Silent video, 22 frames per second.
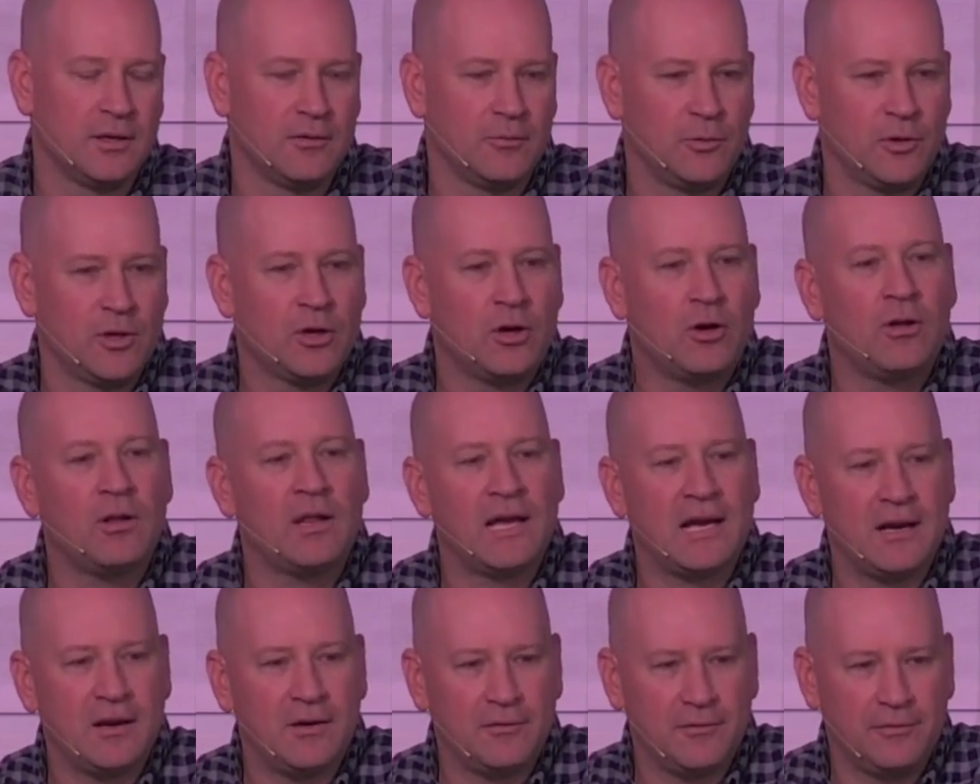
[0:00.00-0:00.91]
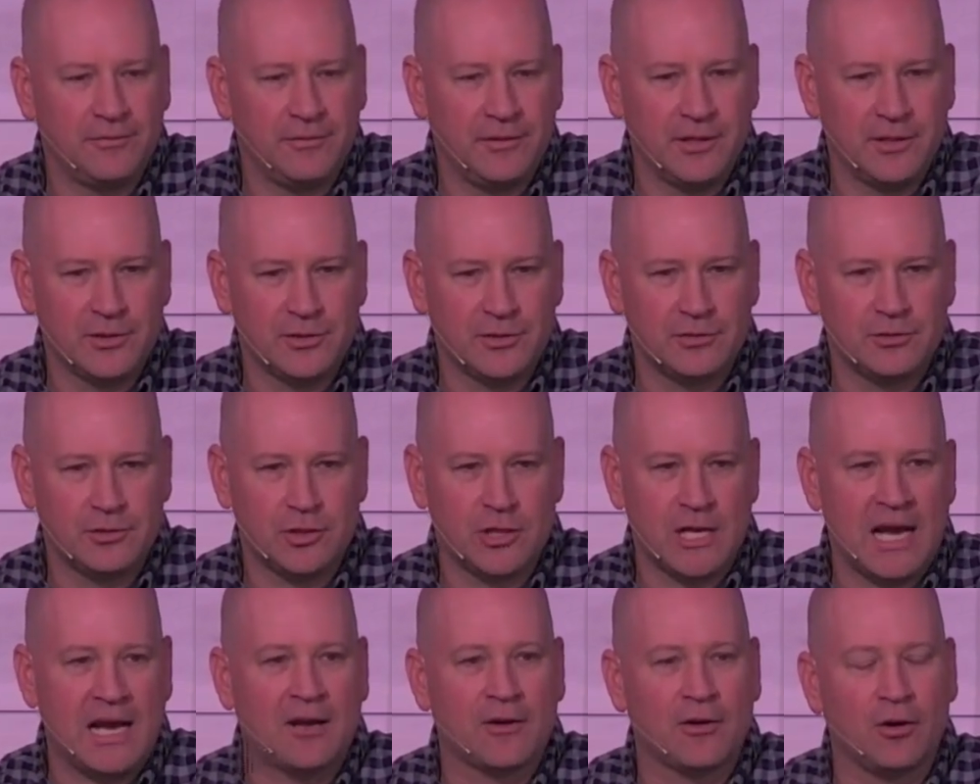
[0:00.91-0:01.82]
We all have this
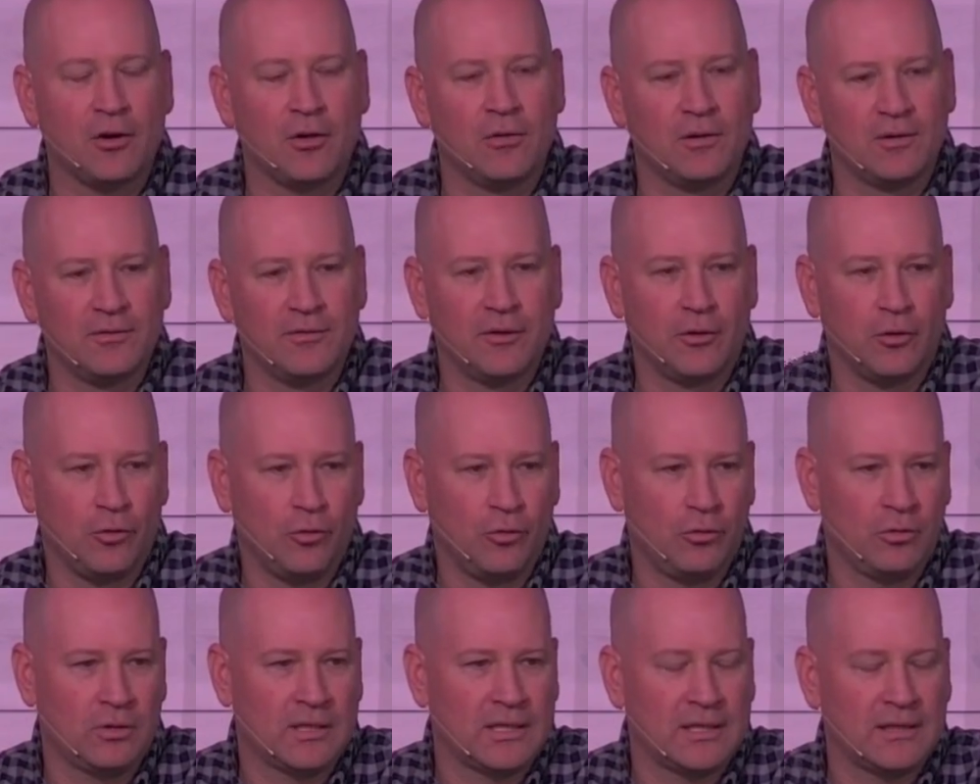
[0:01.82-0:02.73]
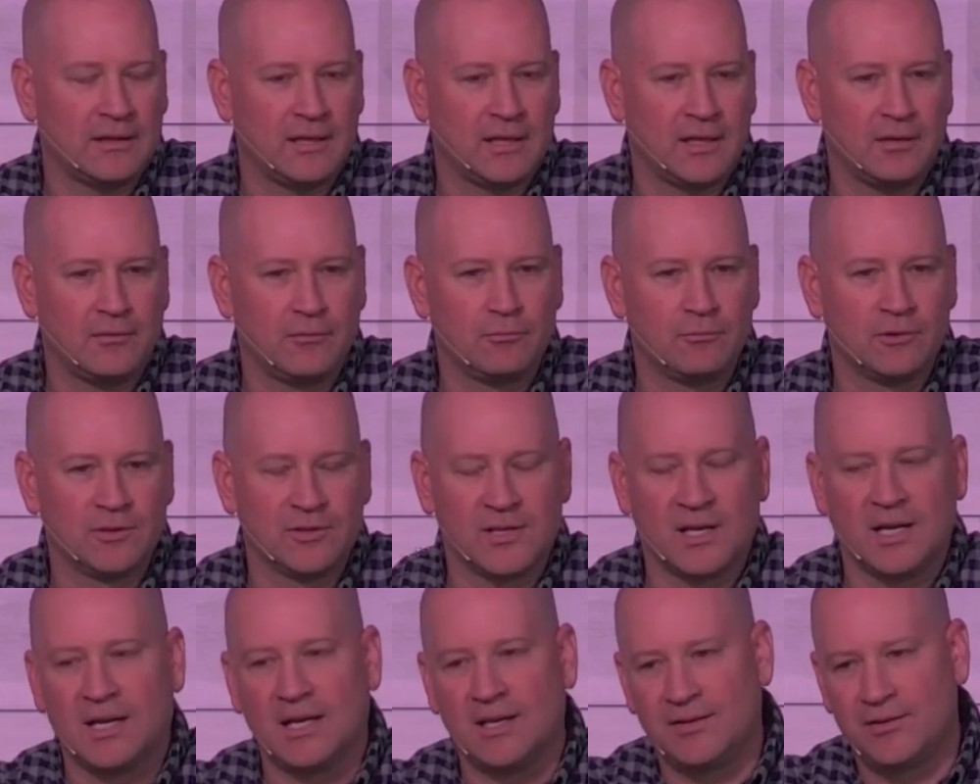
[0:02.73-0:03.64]
shadow of the holy that
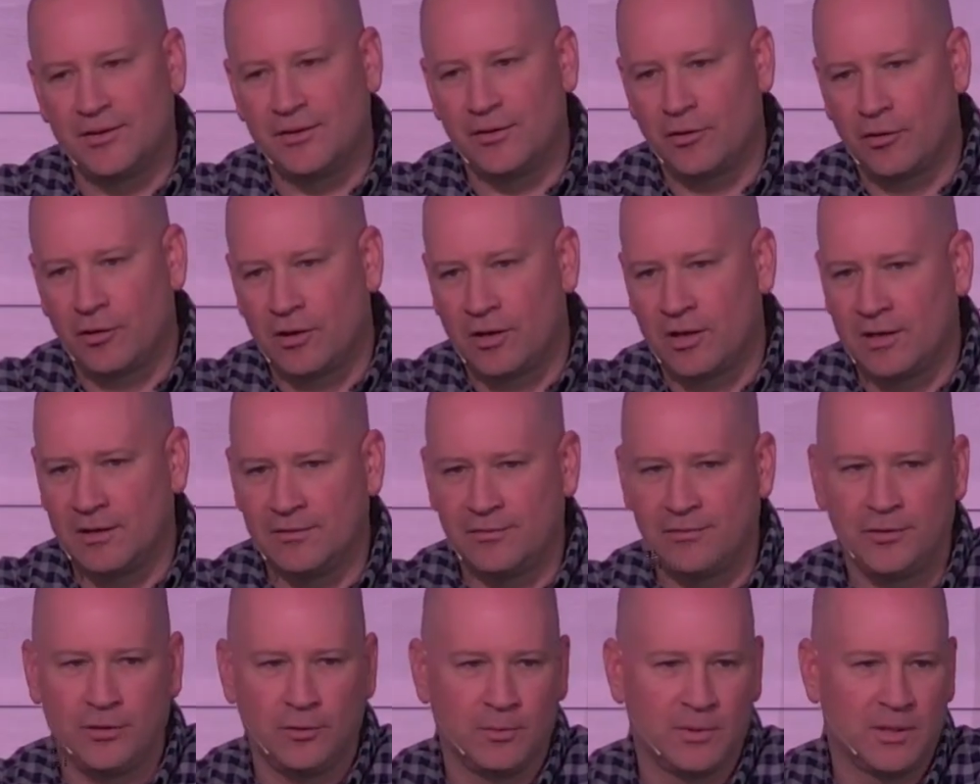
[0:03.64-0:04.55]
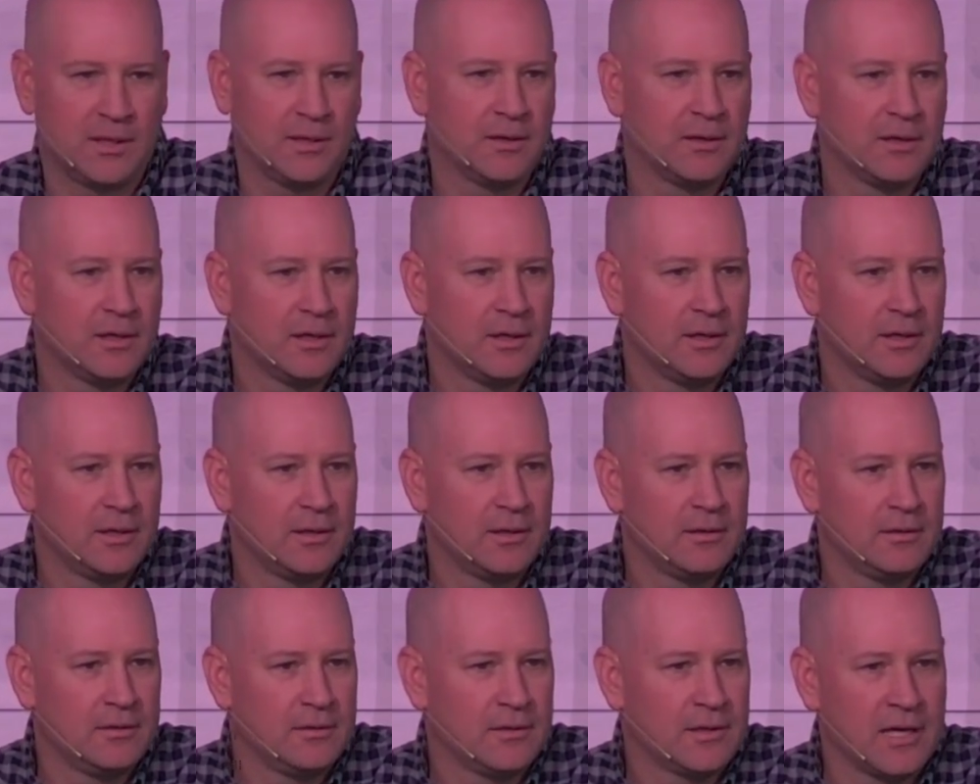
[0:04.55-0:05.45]
resides in the heart of
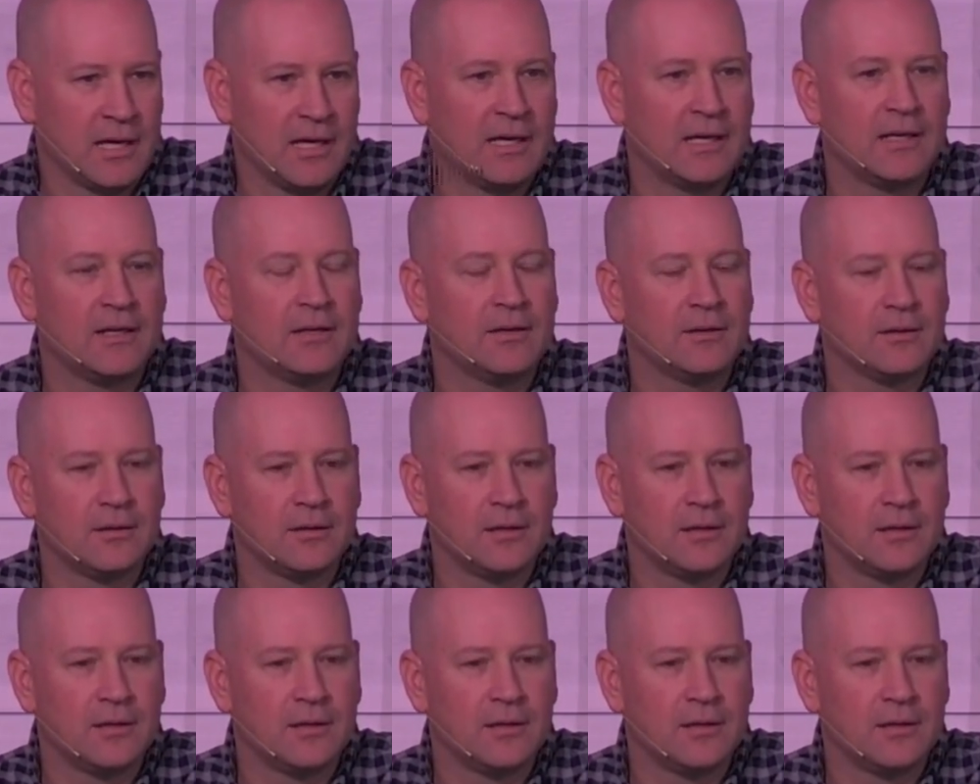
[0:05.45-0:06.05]
humankind.